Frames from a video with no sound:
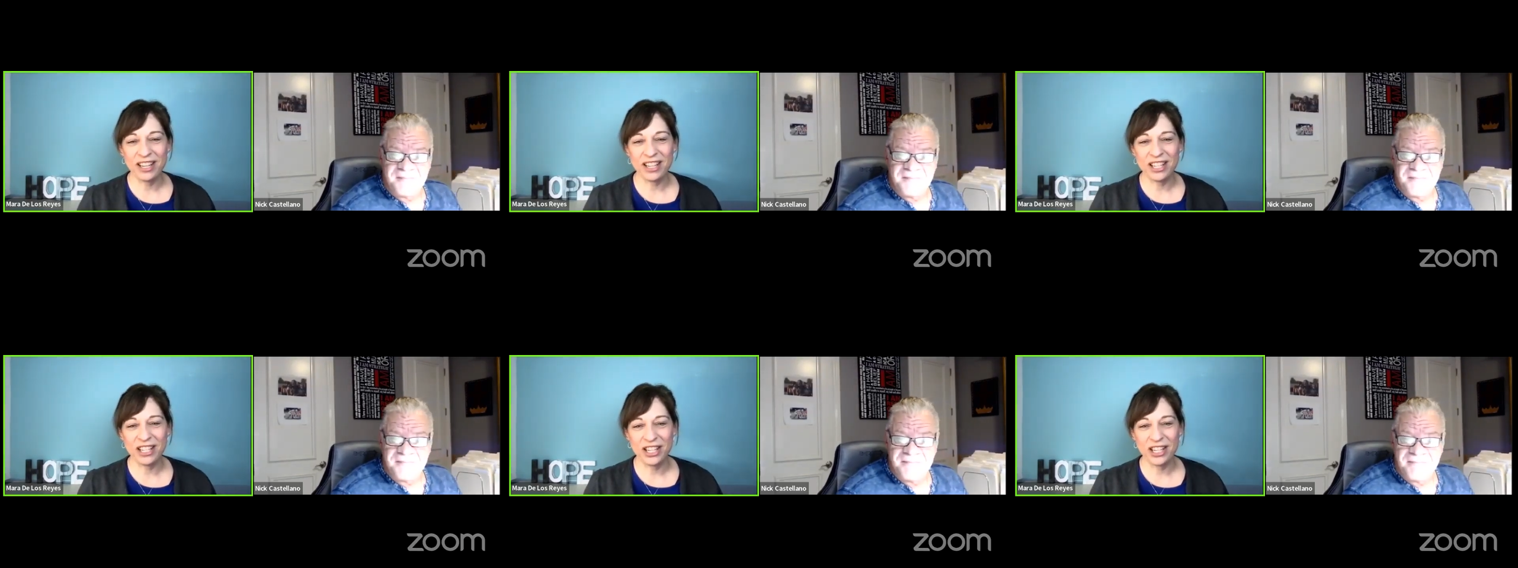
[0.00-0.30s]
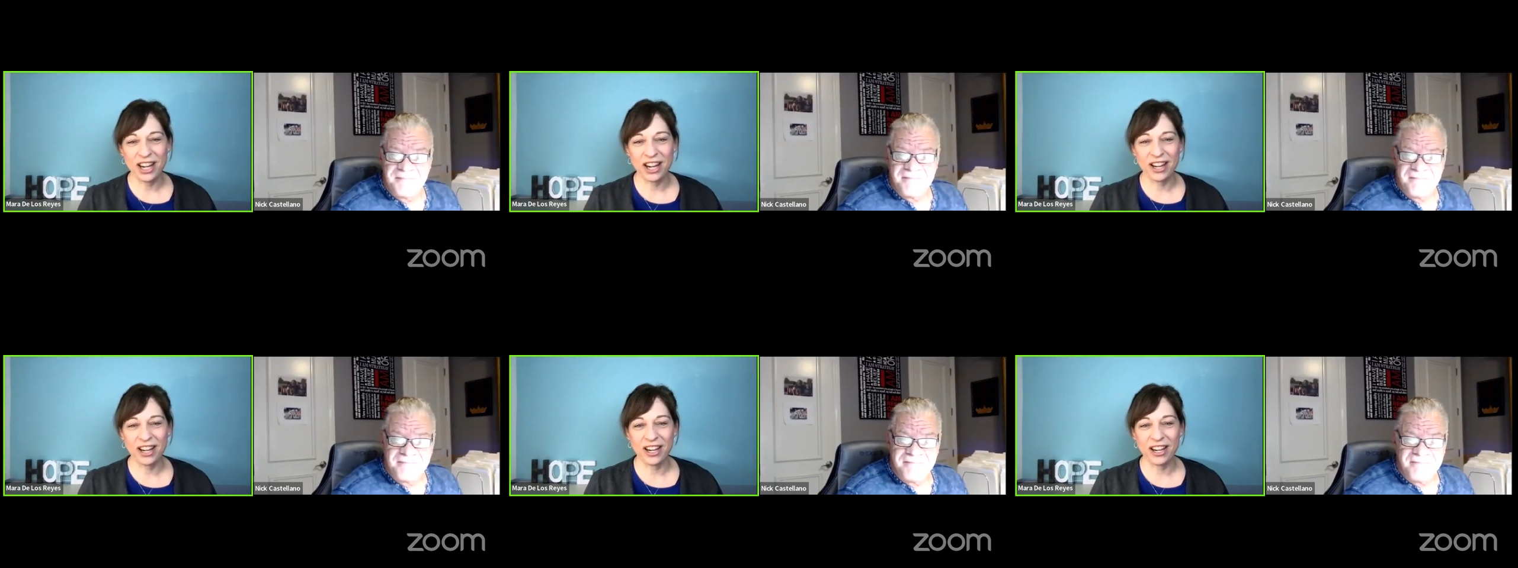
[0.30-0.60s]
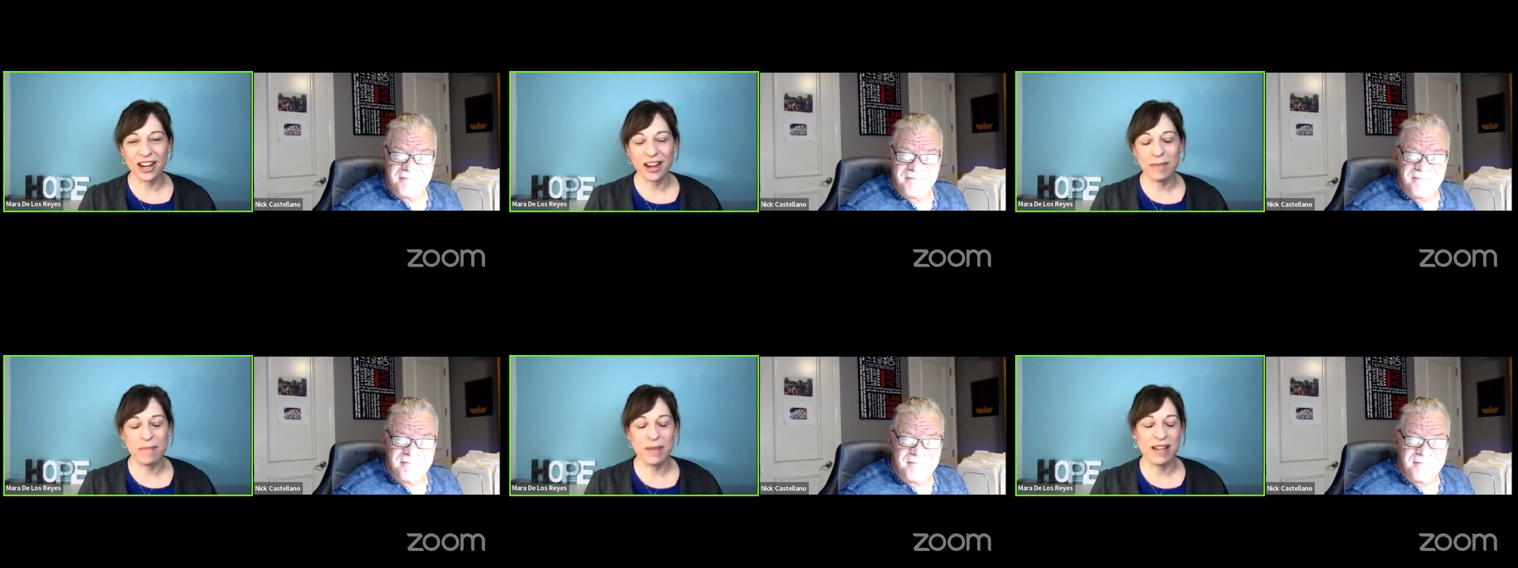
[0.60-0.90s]
Speaker 1: to
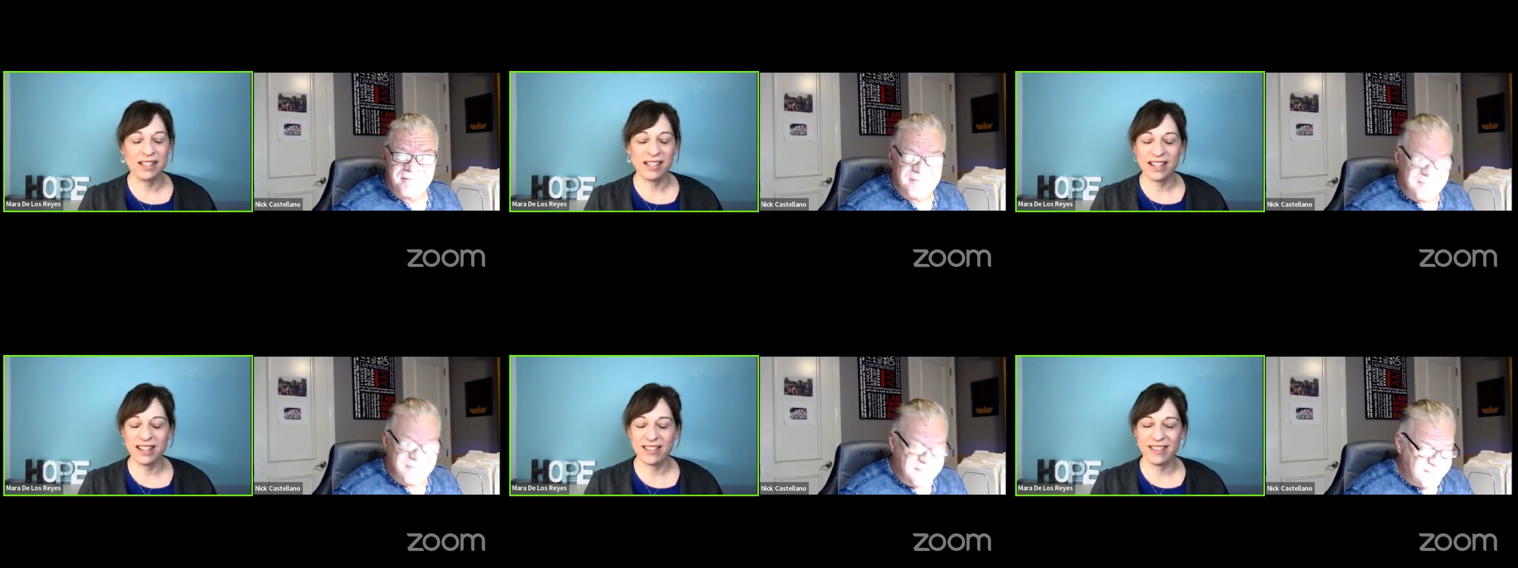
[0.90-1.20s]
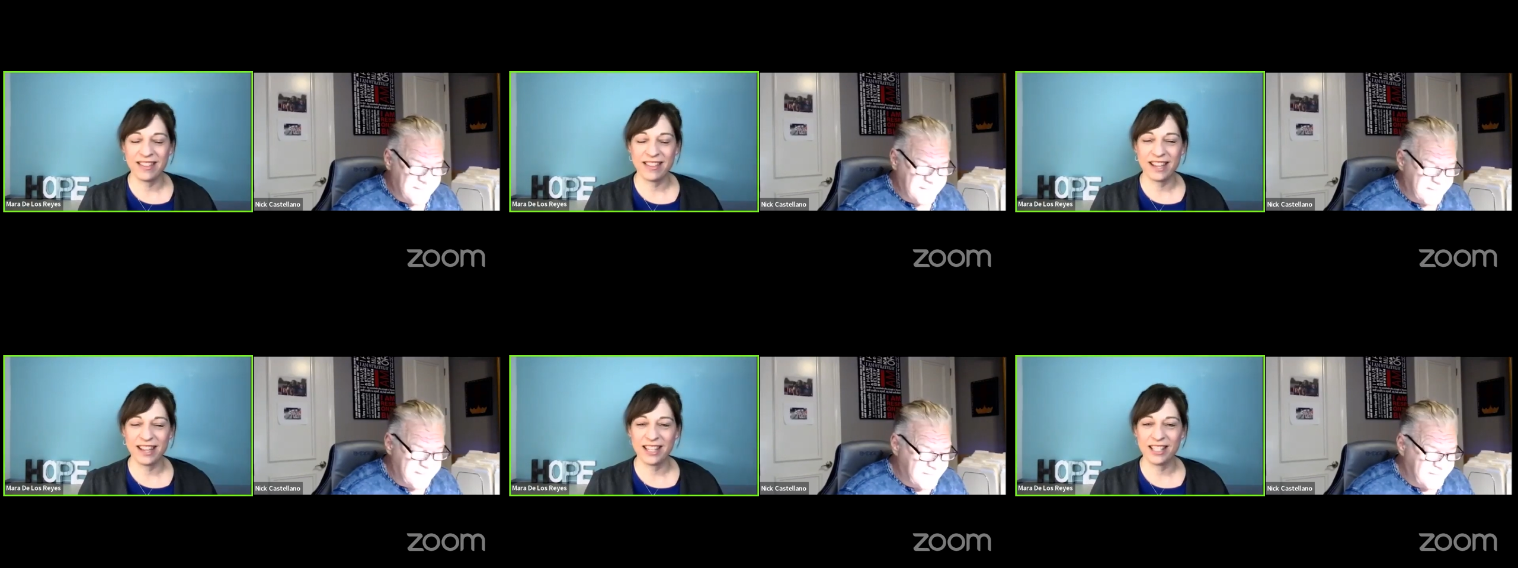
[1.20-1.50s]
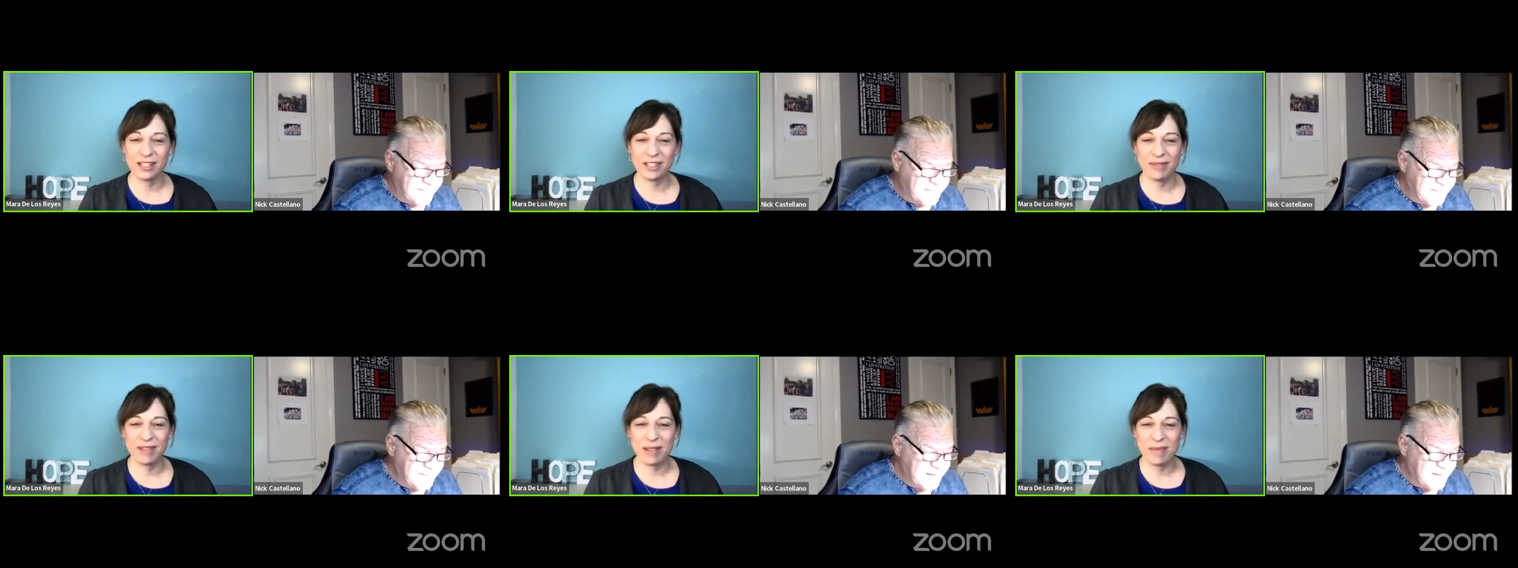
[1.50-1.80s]
share amazing
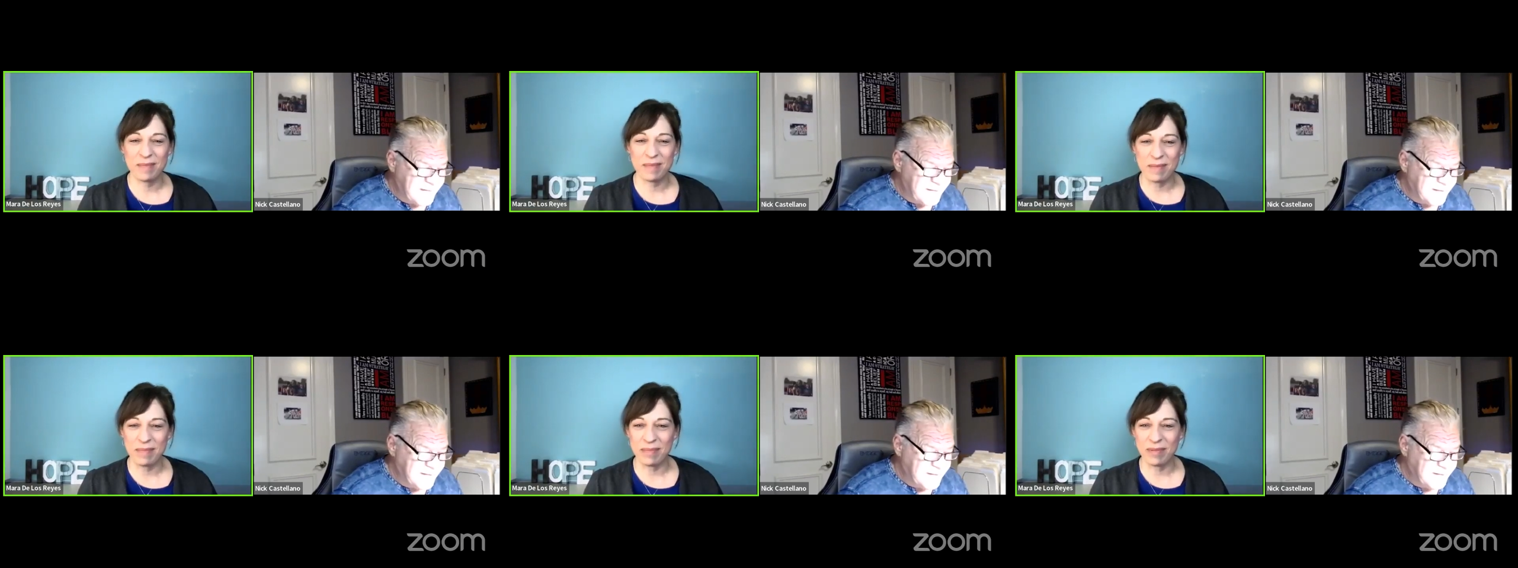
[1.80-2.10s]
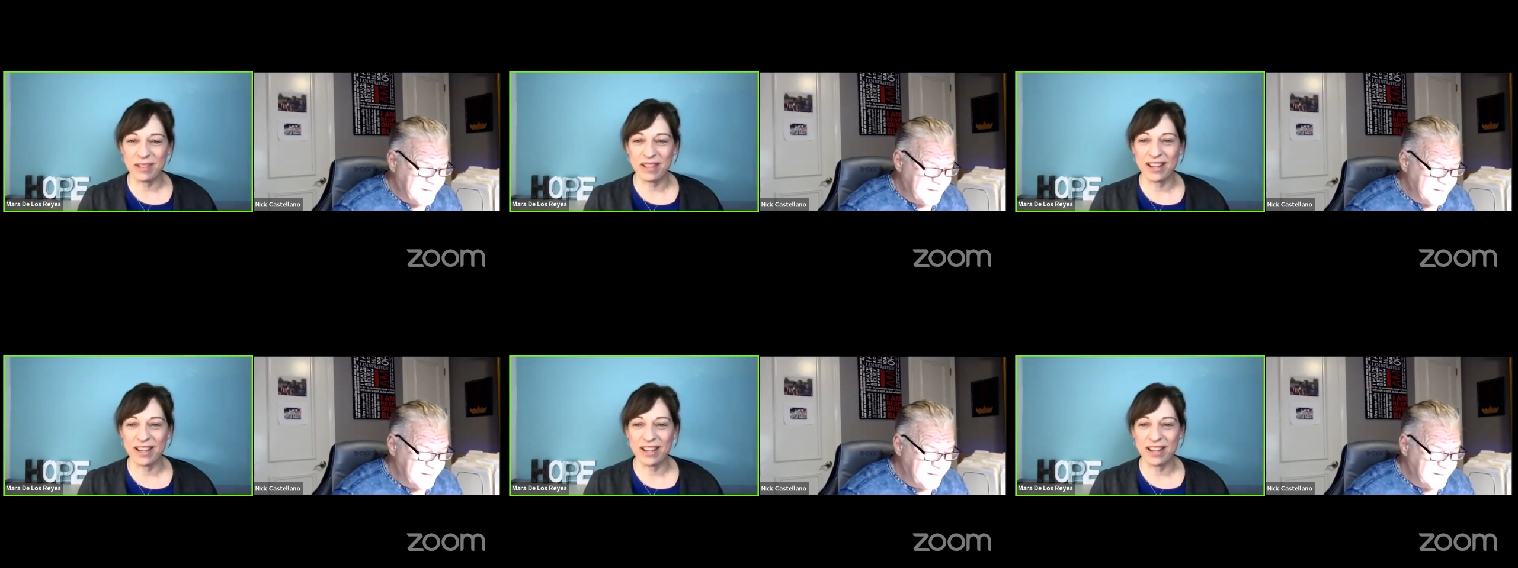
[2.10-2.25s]
things with the people